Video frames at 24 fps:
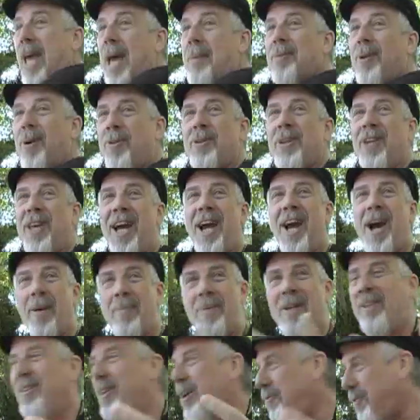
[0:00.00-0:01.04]
table over there. I
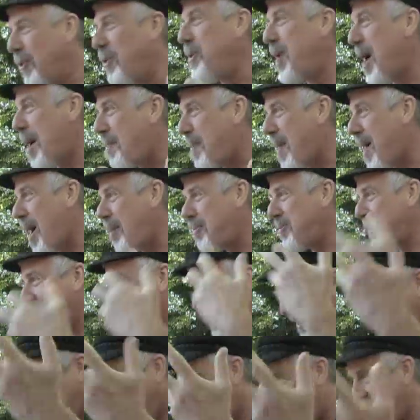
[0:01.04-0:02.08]
mean, the Food Not Bombs
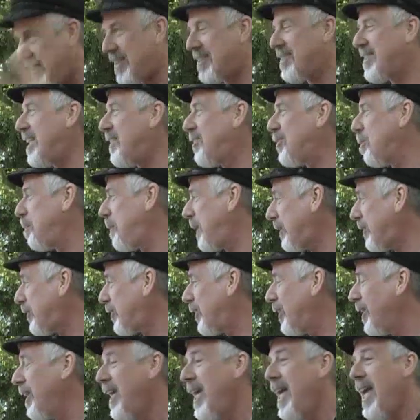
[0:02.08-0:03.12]
quintessential
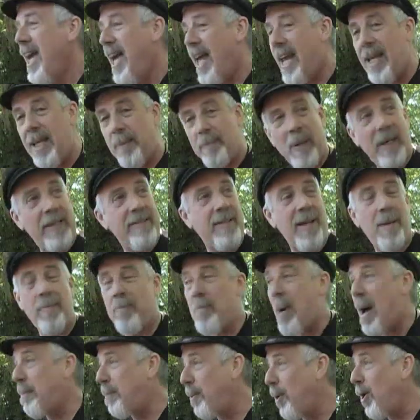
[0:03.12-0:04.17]
picture. And he picks up
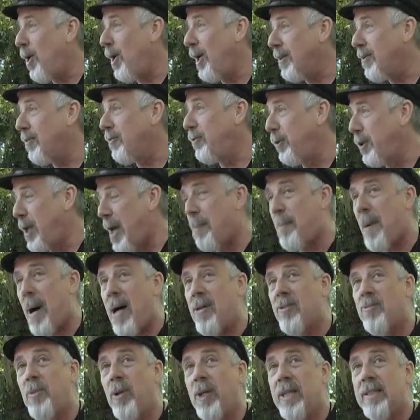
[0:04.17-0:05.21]
my book, the Food Not
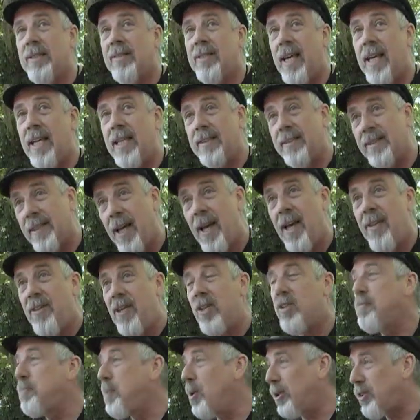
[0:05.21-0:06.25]
Bombs book, and says,
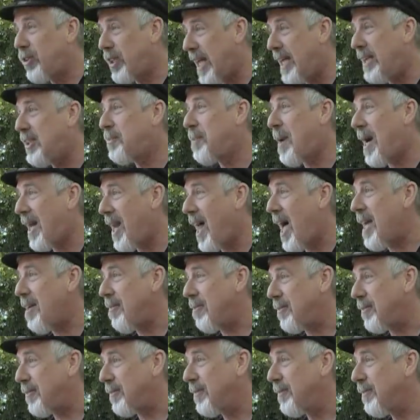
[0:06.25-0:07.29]
this book changed my life.
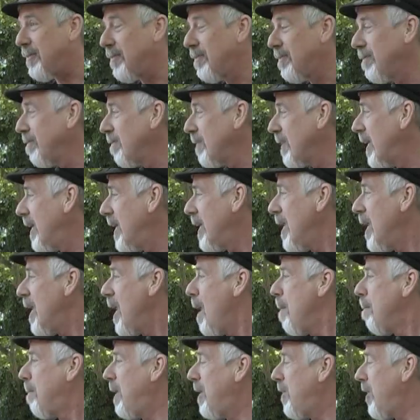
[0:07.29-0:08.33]

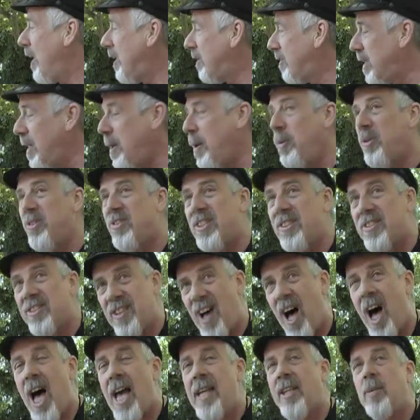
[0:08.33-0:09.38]
But that it was
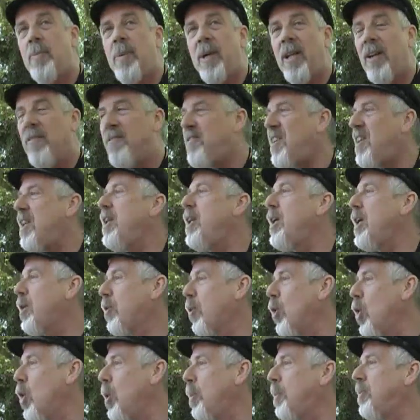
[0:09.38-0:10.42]
designed to be an affinity
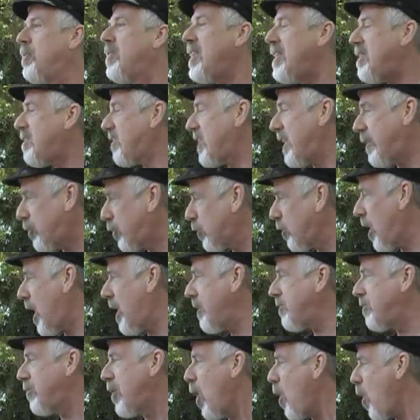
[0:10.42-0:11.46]
group,
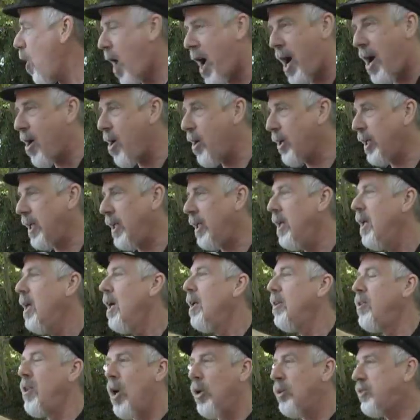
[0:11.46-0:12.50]
decentralized, no hierarchy,
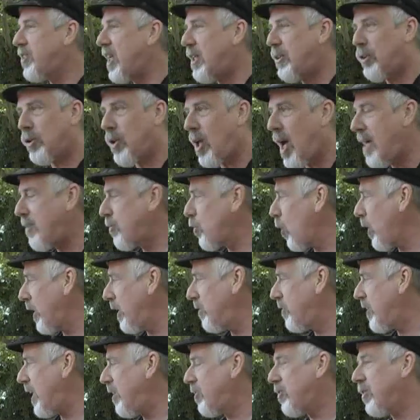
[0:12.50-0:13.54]
no centralized
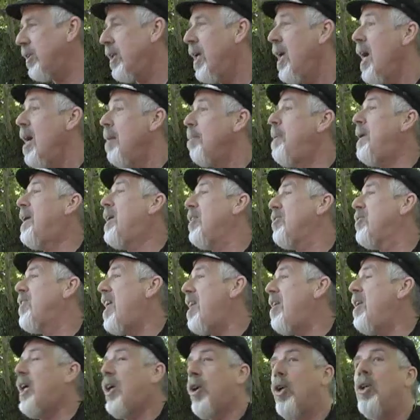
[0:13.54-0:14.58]
organization, because
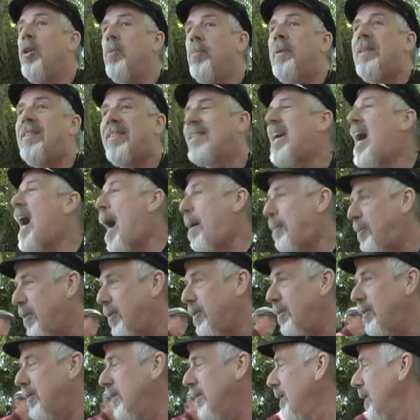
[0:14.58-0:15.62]
then it couldn't be stopped.
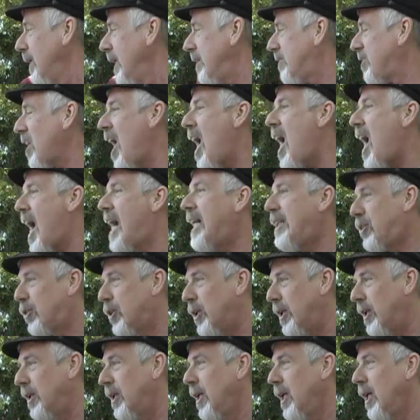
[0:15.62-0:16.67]
It's a
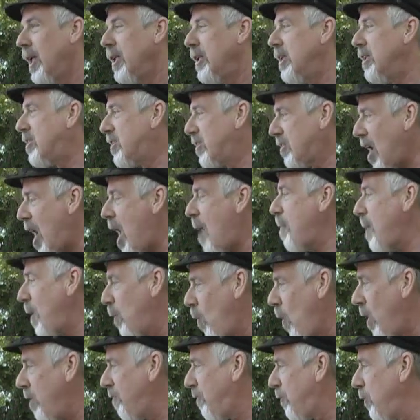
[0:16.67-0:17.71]
hydra. You stomp
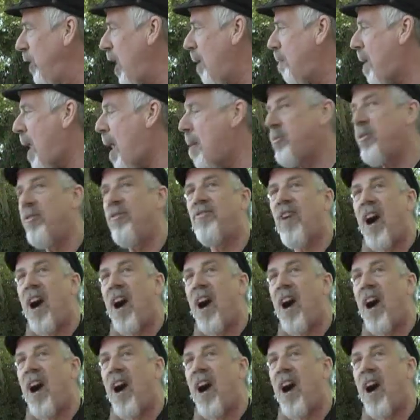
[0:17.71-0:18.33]
on one Food Not Bombs and